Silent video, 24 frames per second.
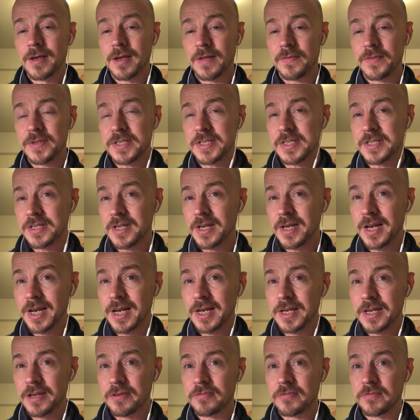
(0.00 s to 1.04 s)
And this is a
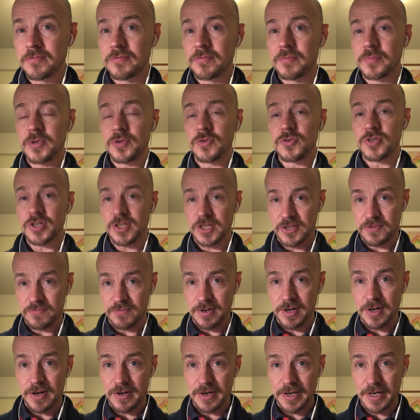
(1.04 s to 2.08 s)
little different from you just
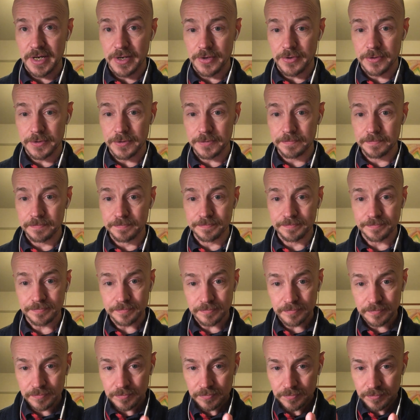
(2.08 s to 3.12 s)
relying on
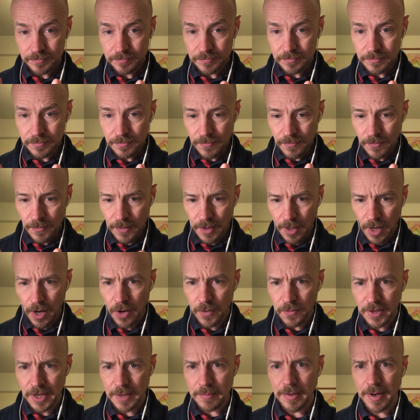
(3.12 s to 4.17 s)

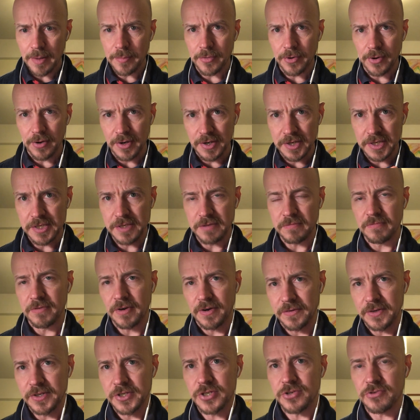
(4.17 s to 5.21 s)
only memorizing
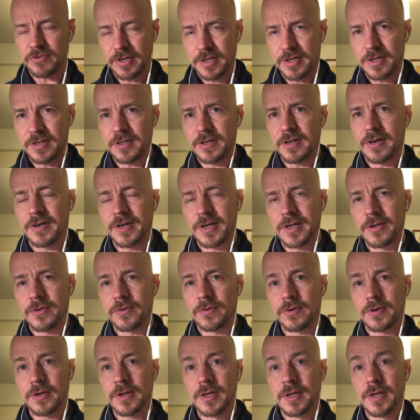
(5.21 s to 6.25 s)
very strict
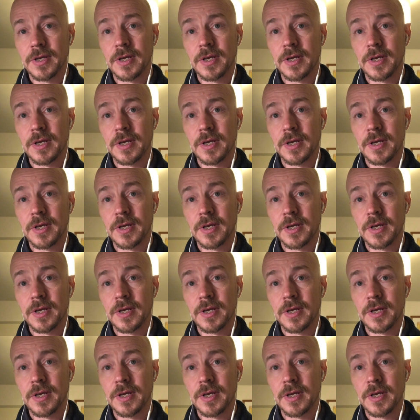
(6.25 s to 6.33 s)
dialogue.